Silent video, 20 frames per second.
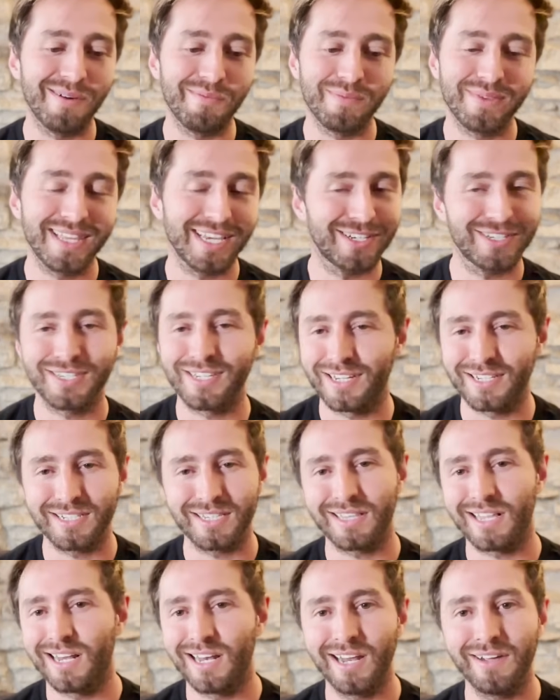They're just such
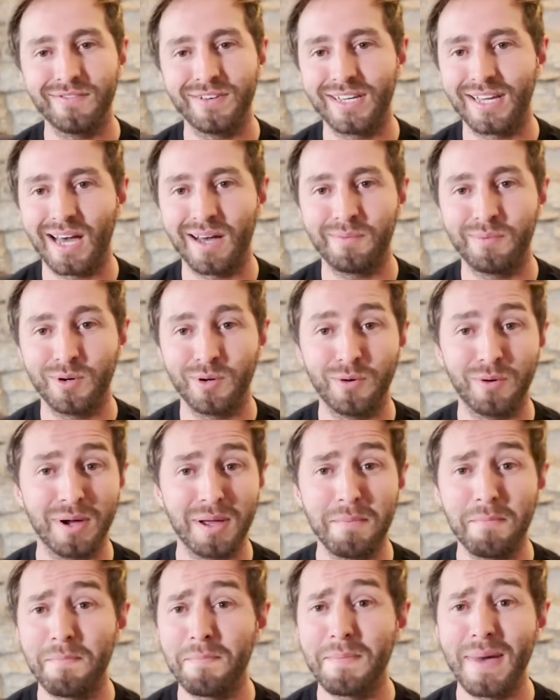a lovely couple,
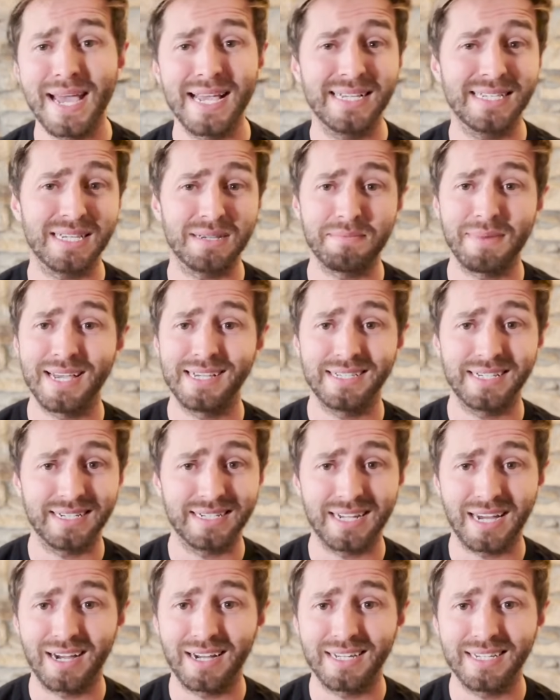amazing
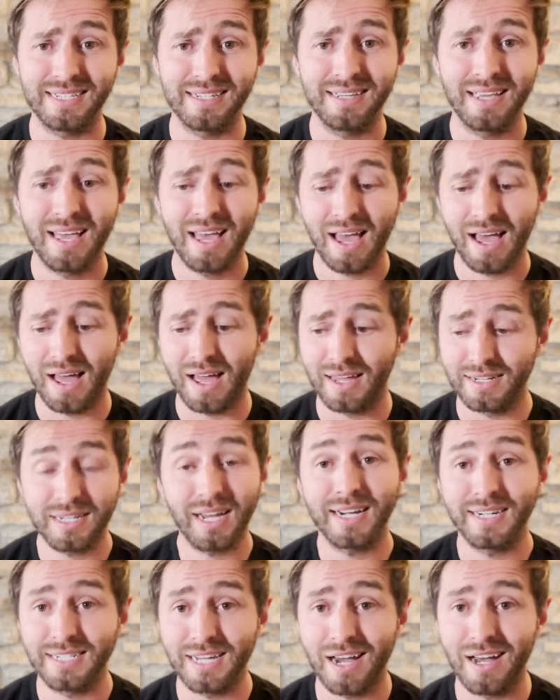dyed
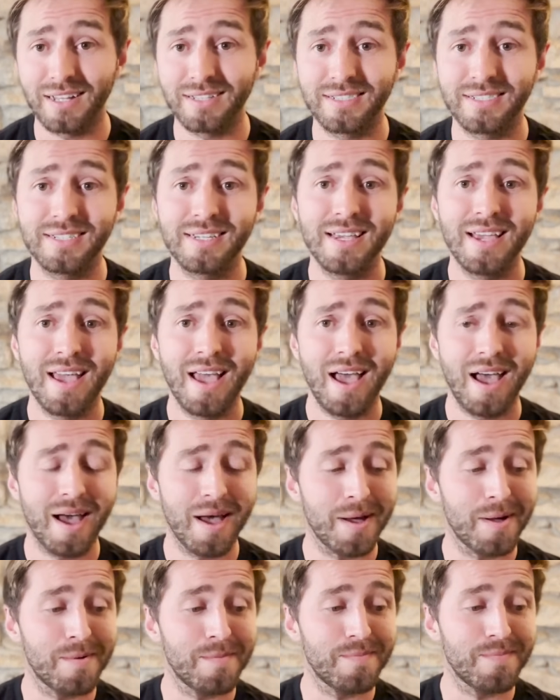yarns.
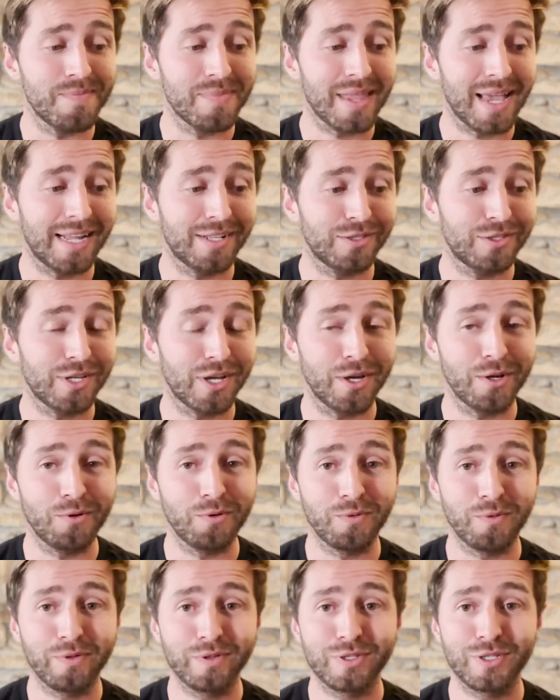And so
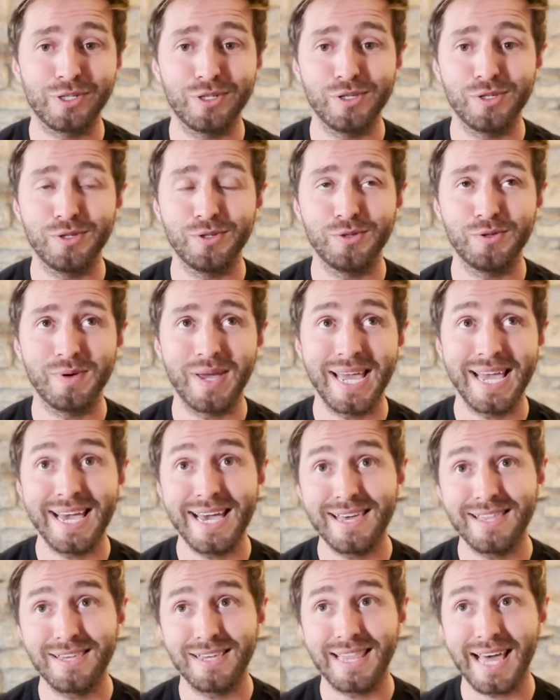to
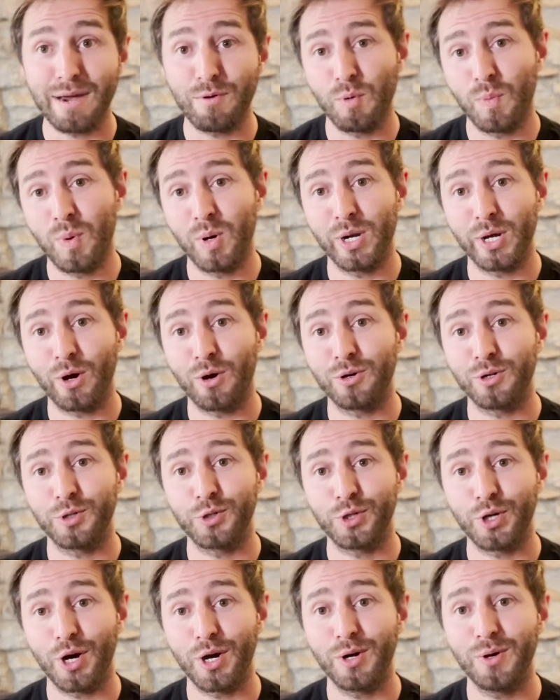hear that they were putting on a
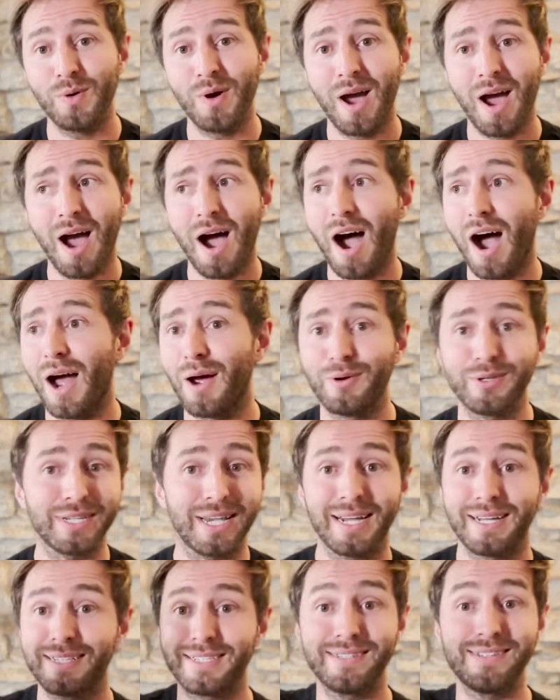show, I was
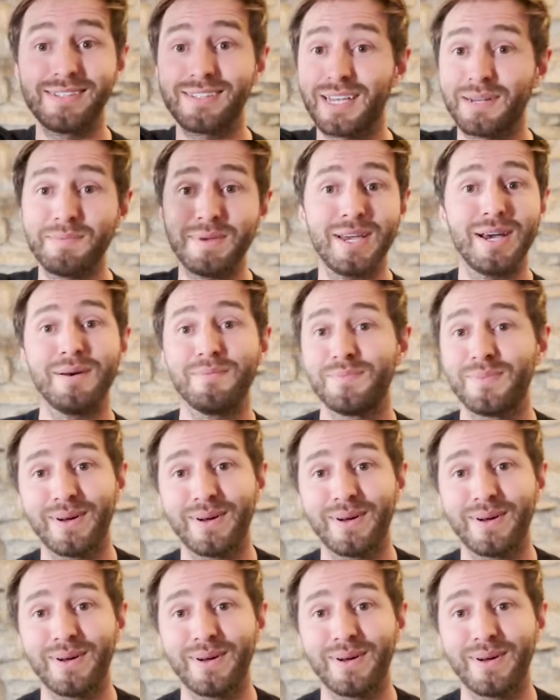like, sign me up.